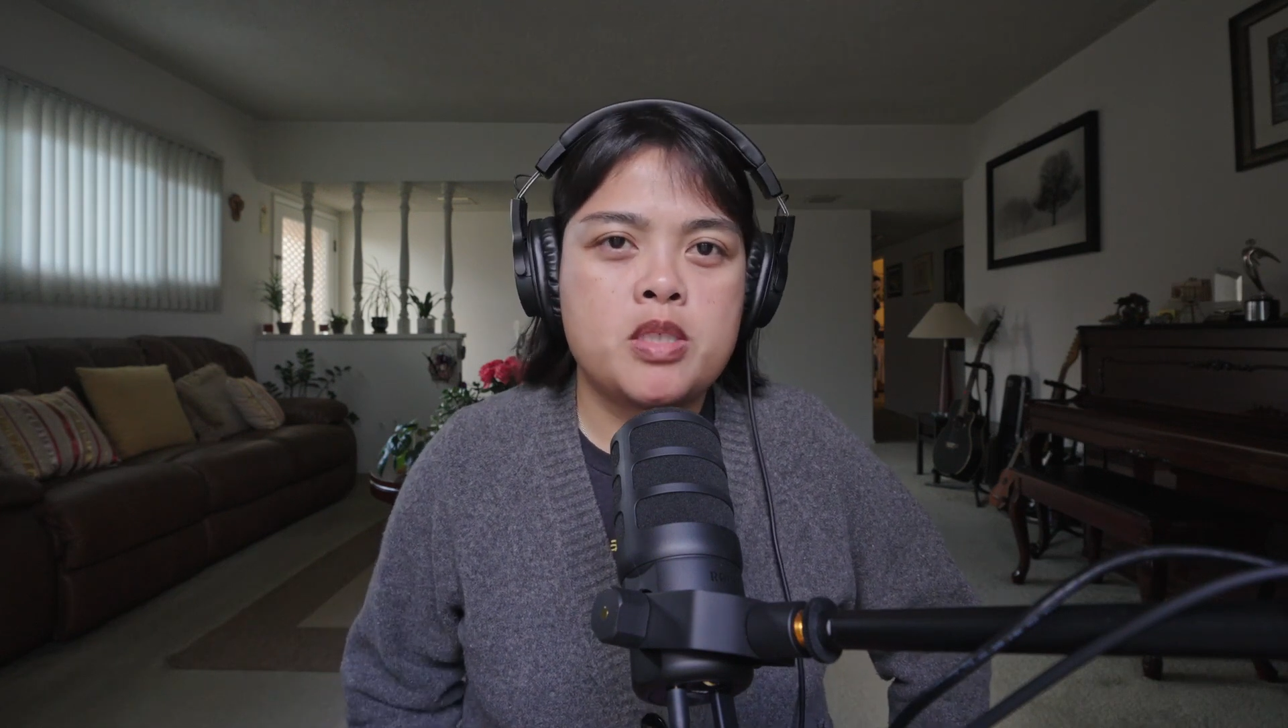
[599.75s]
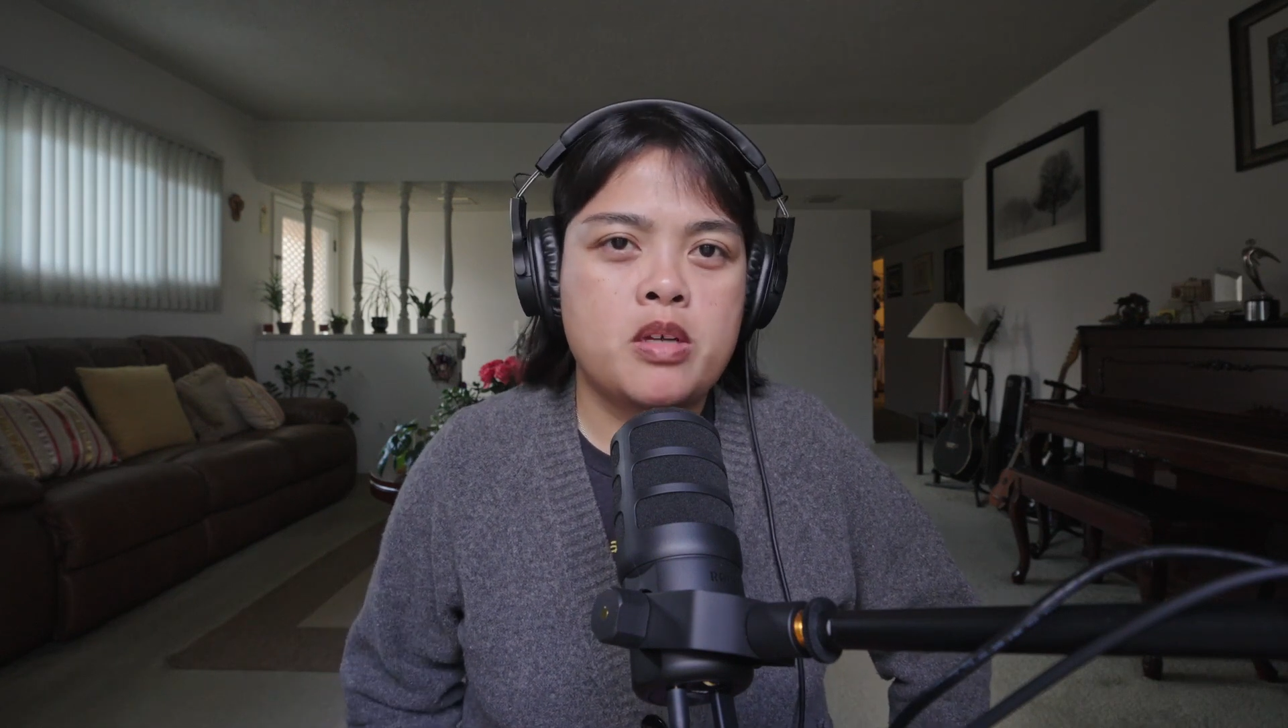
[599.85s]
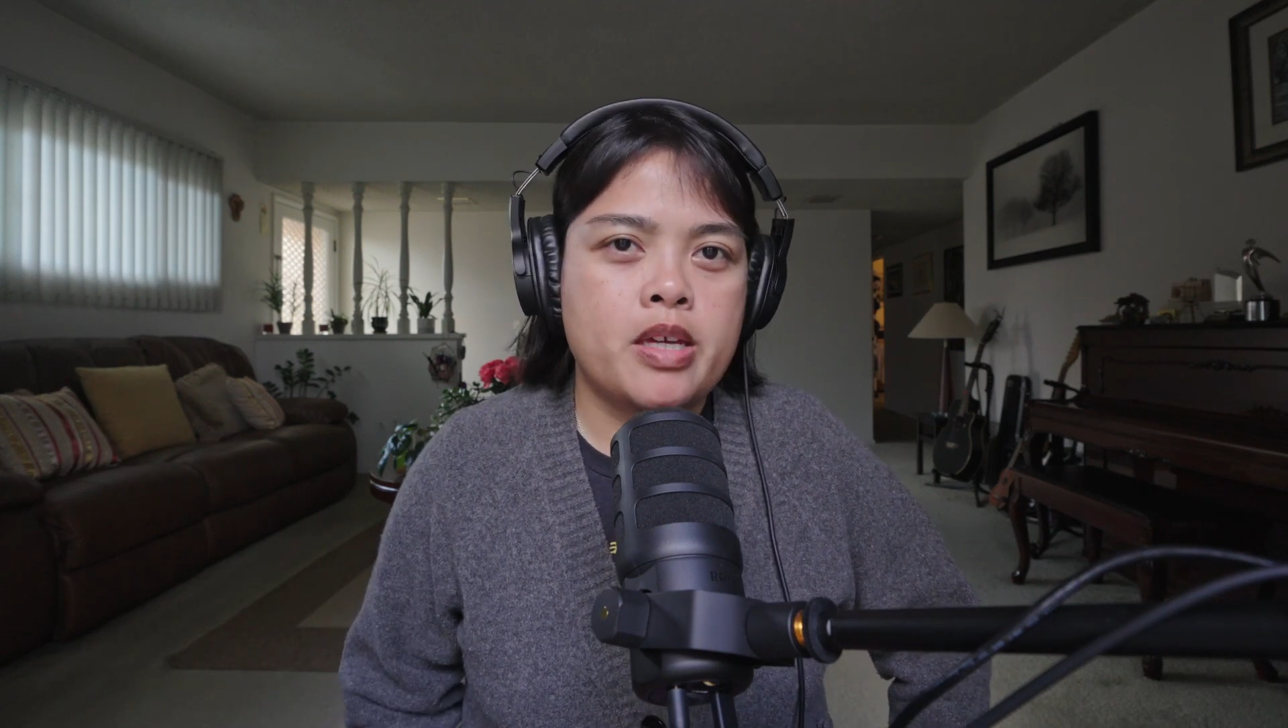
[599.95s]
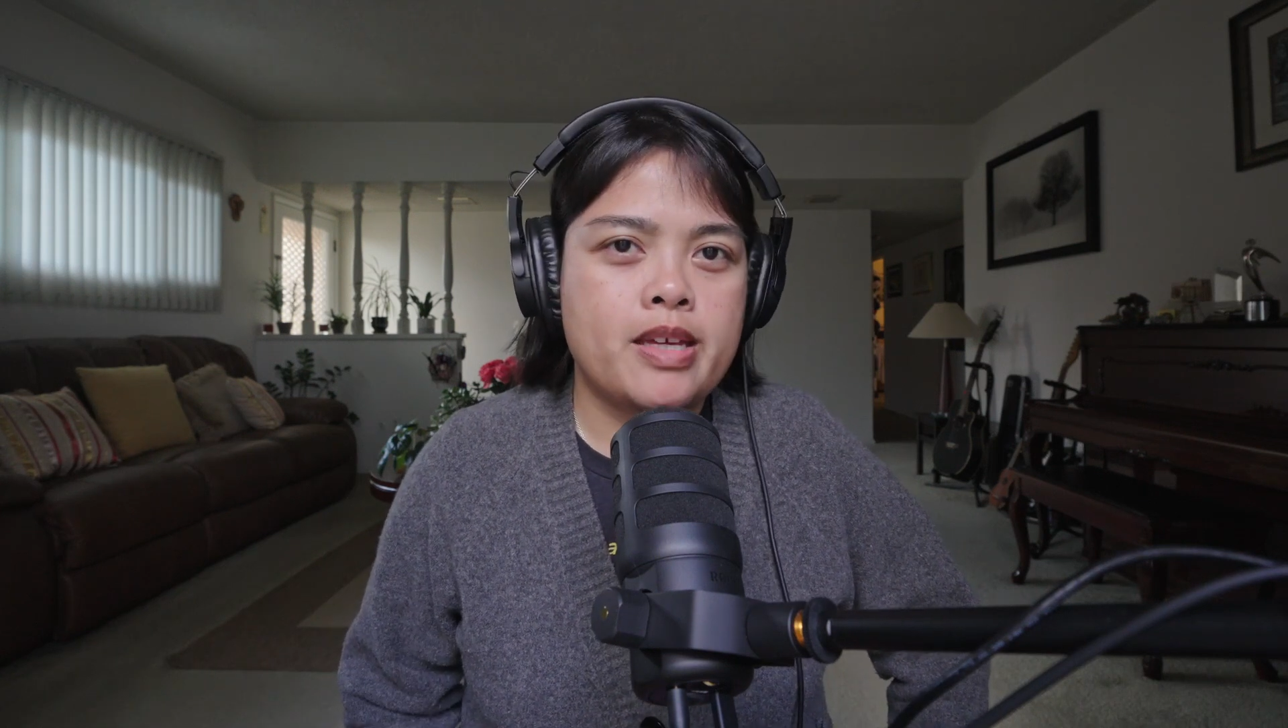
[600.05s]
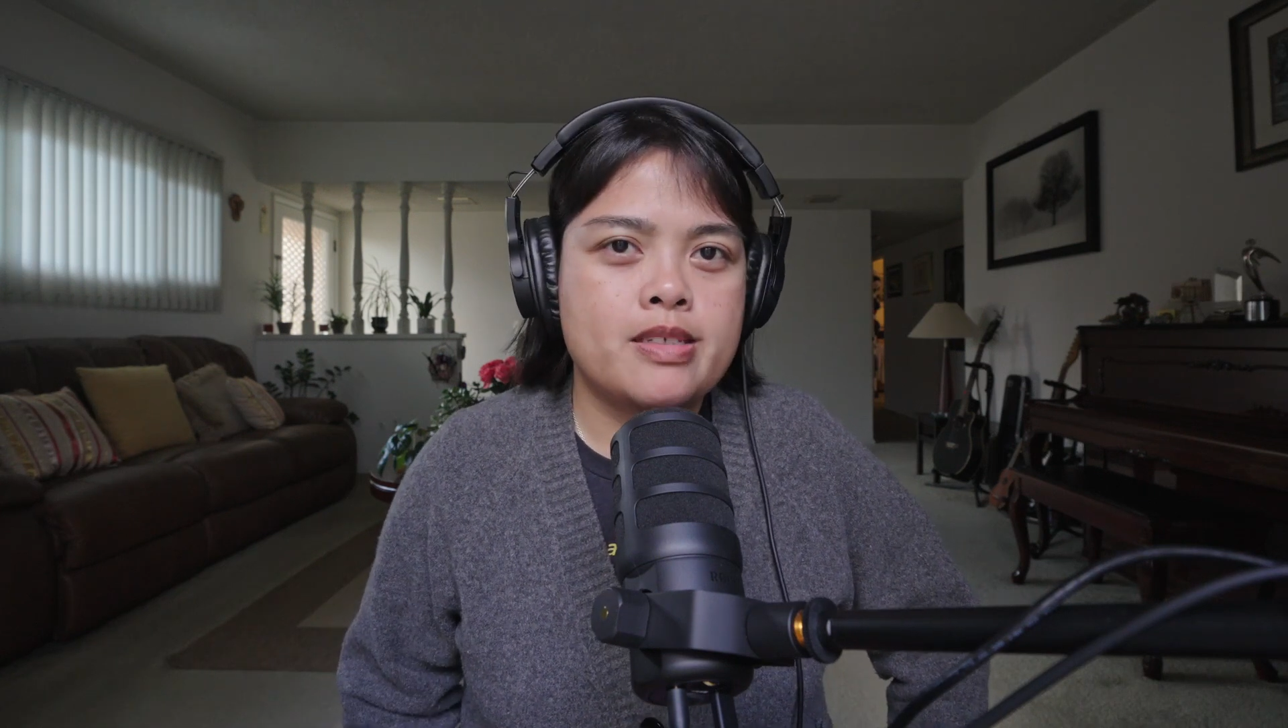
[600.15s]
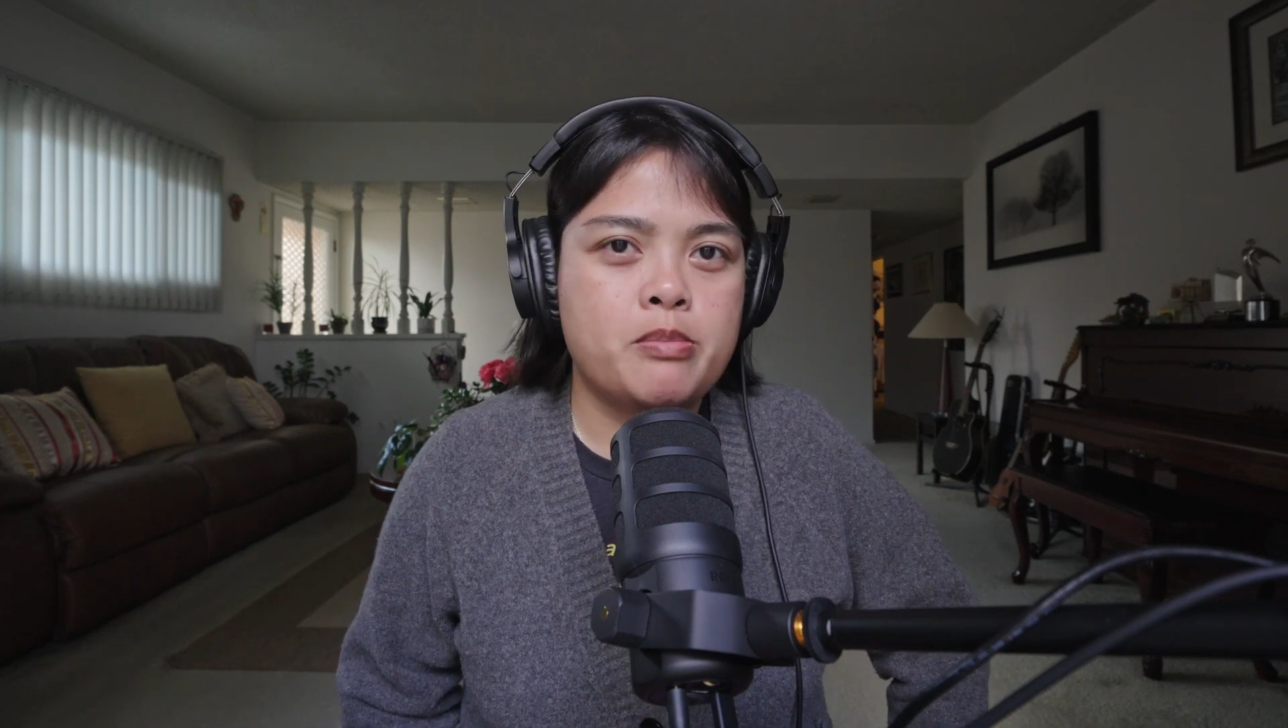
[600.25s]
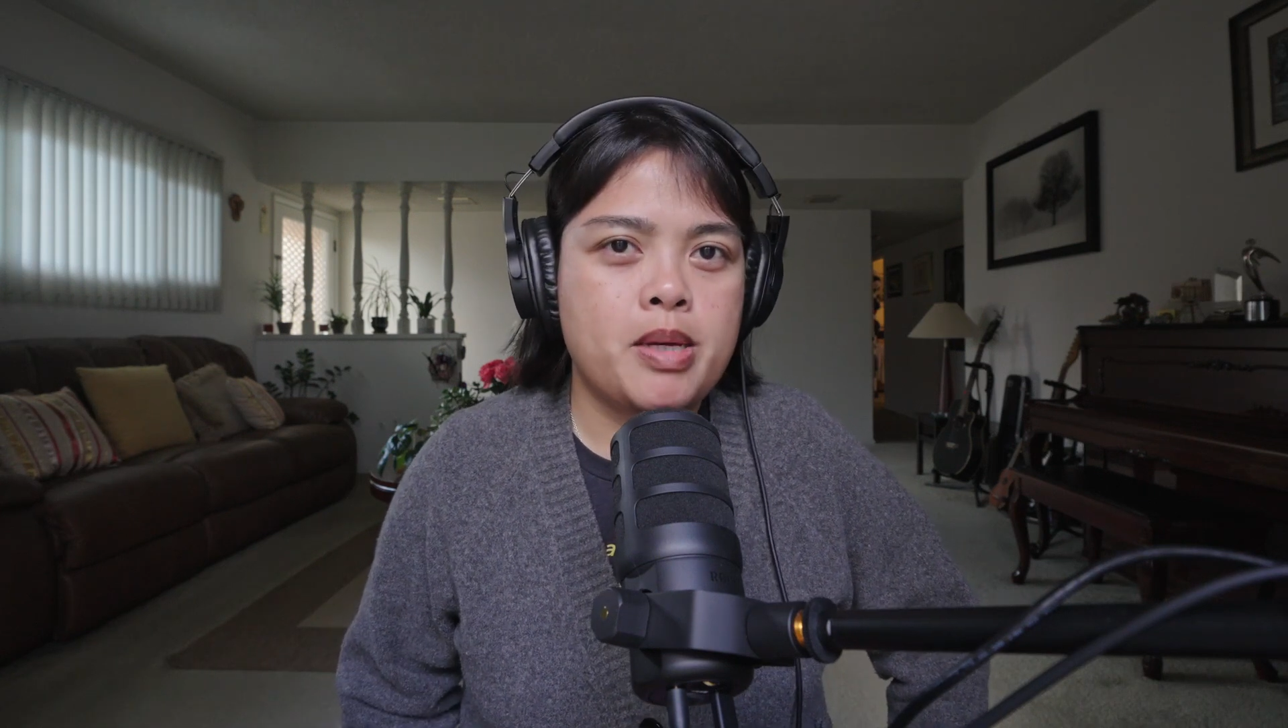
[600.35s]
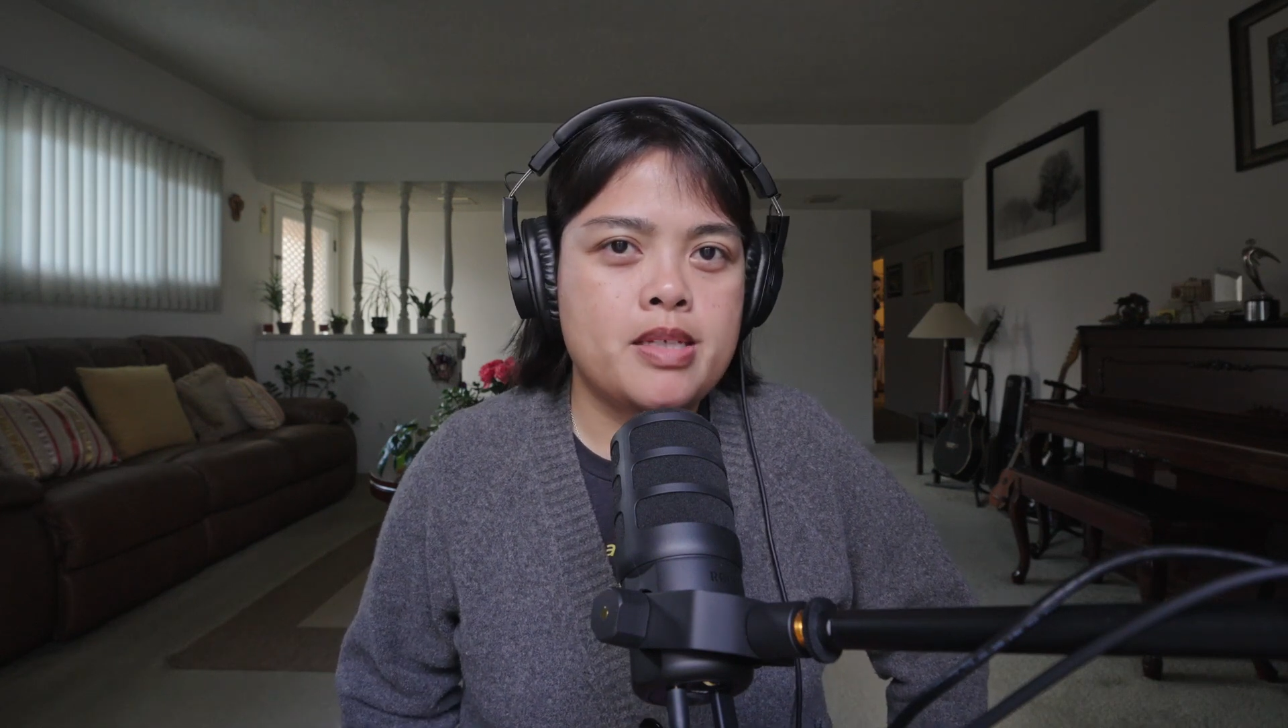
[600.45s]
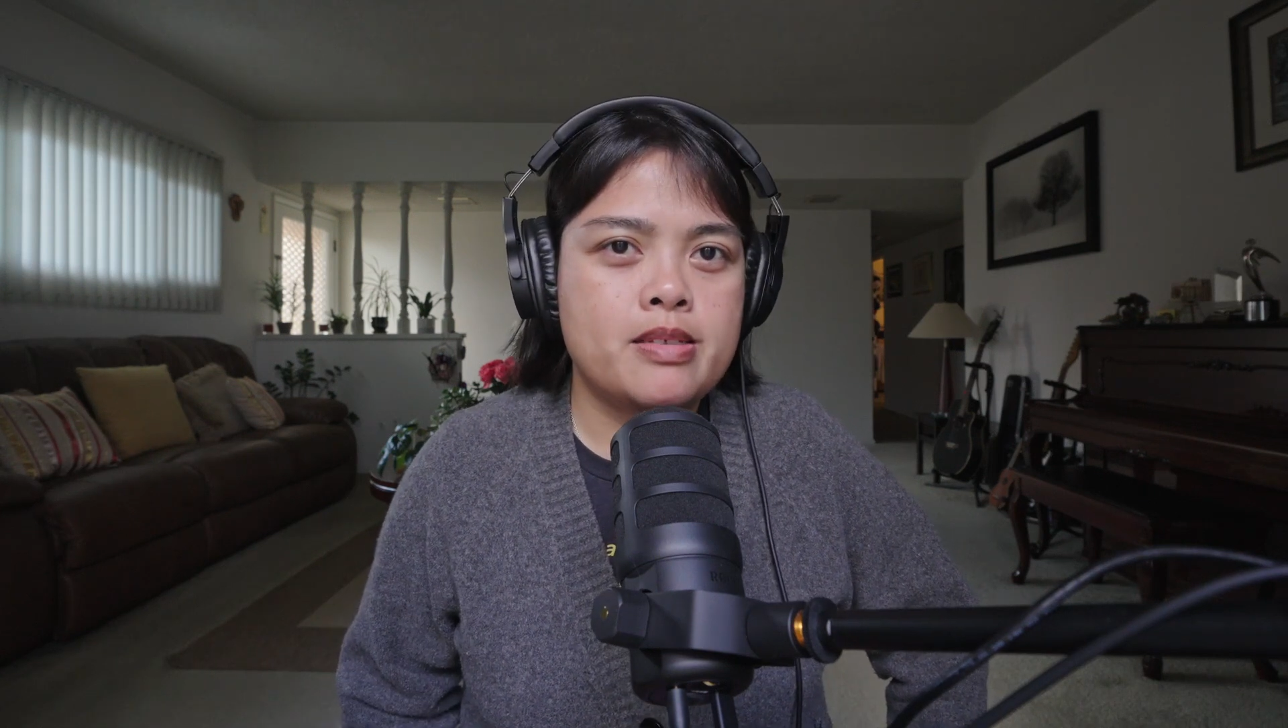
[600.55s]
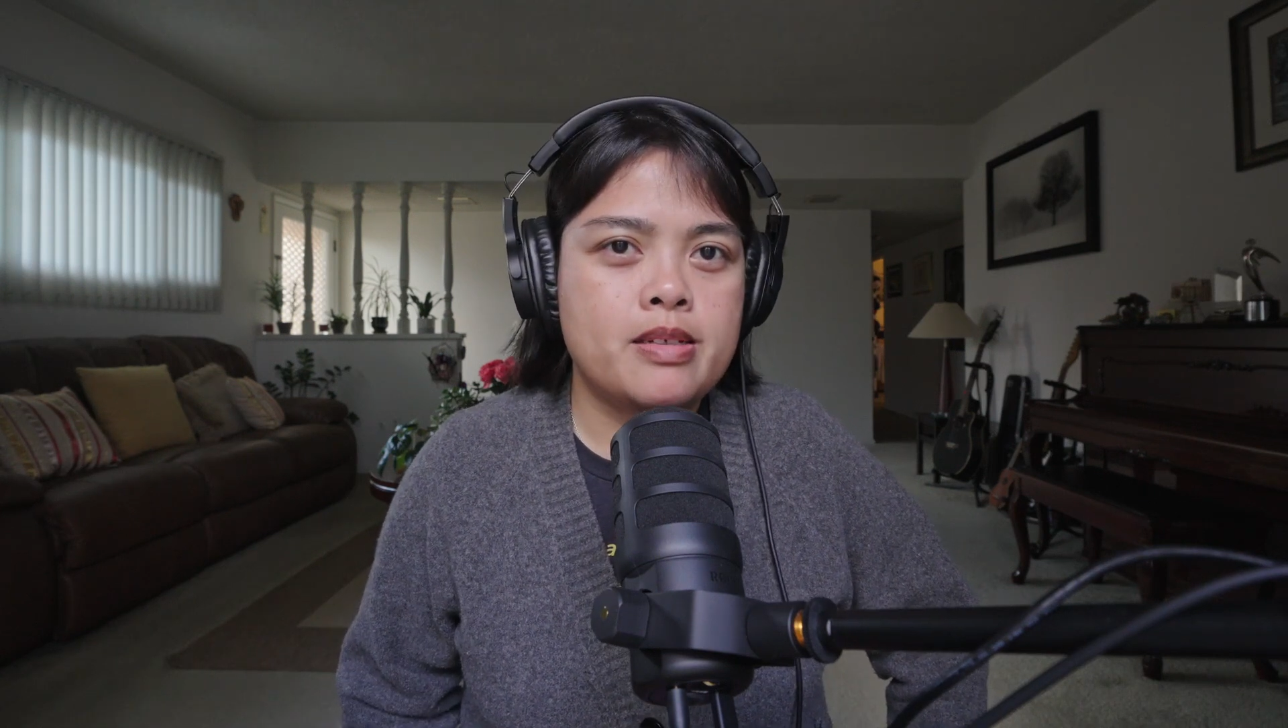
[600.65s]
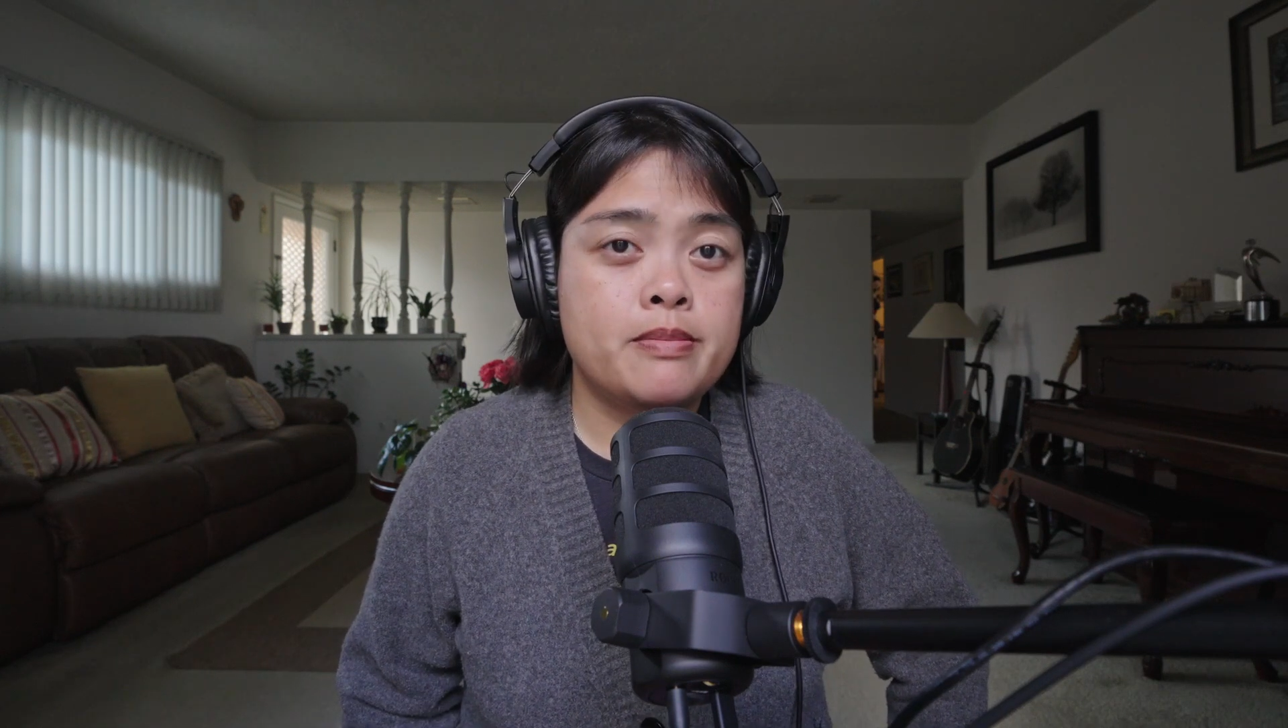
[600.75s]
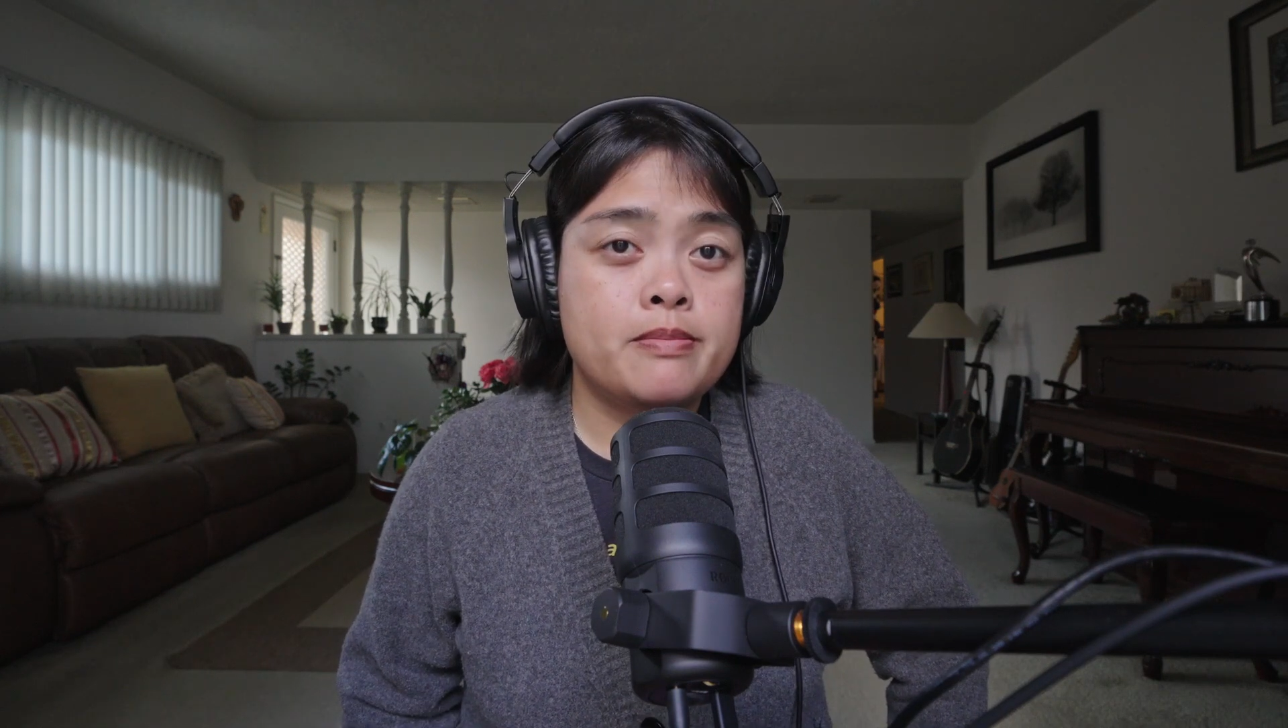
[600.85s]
cooking is the best.